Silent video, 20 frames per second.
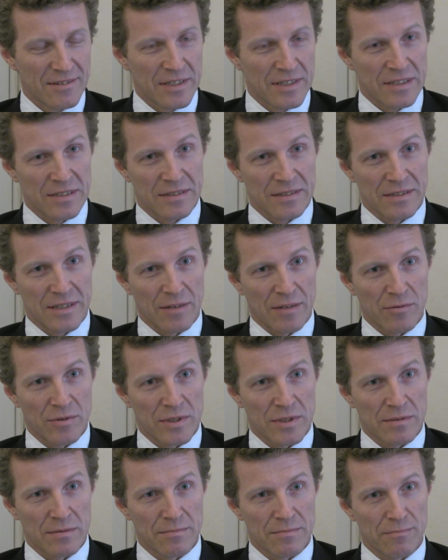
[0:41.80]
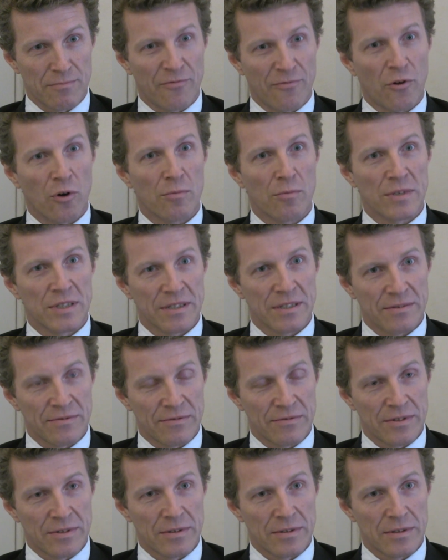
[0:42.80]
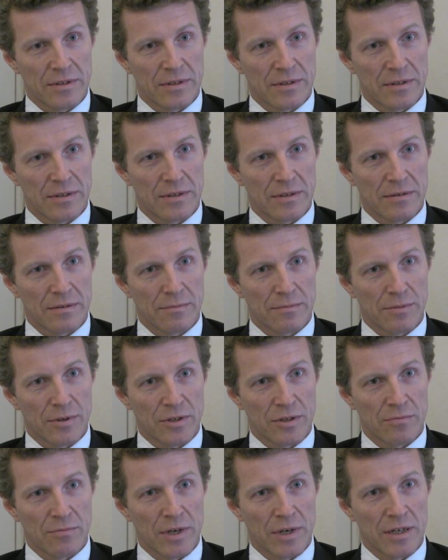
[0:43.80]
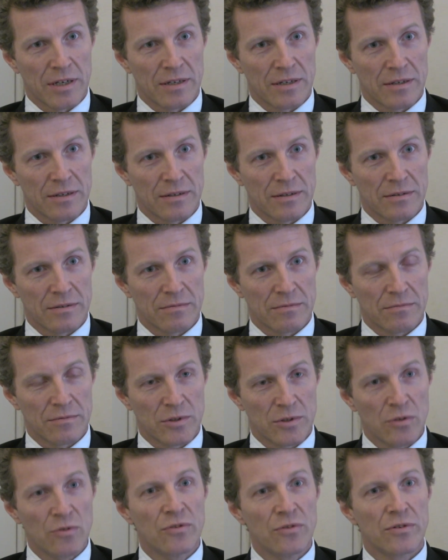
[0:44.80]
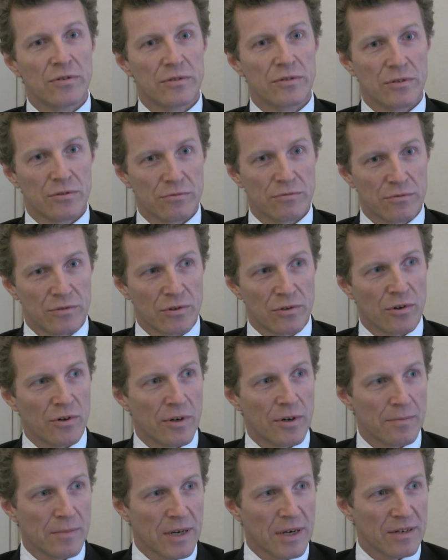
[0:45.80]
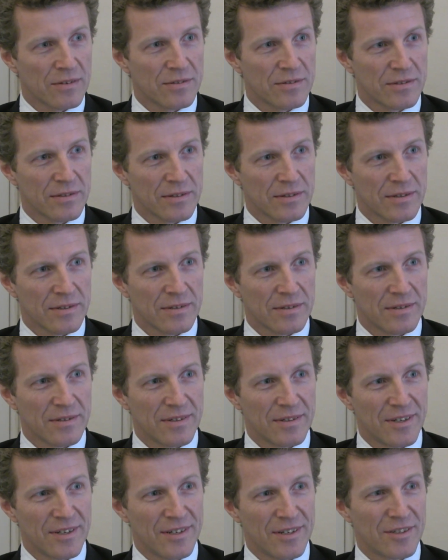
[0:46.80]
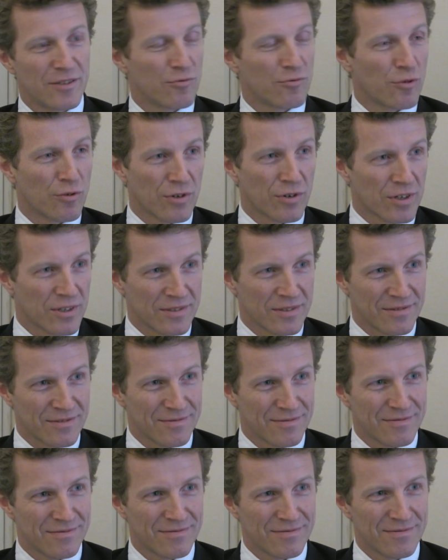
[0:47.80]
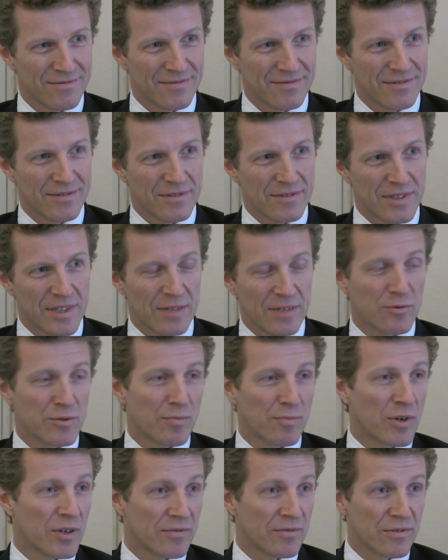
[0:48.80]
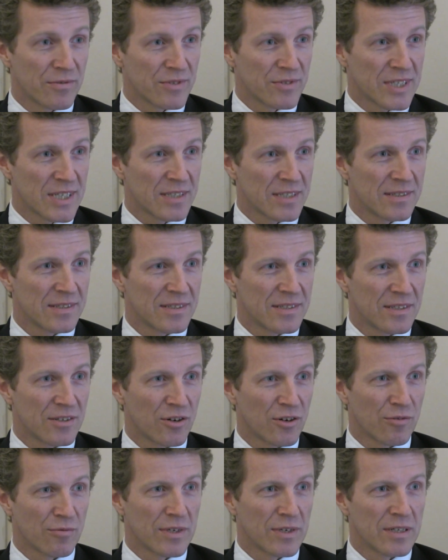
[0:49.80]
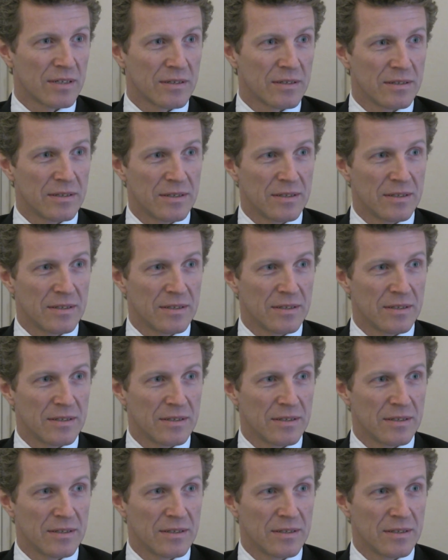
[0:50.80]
And that was a formative part of my youth to learn about the war. And he was part of the resistance in Norway.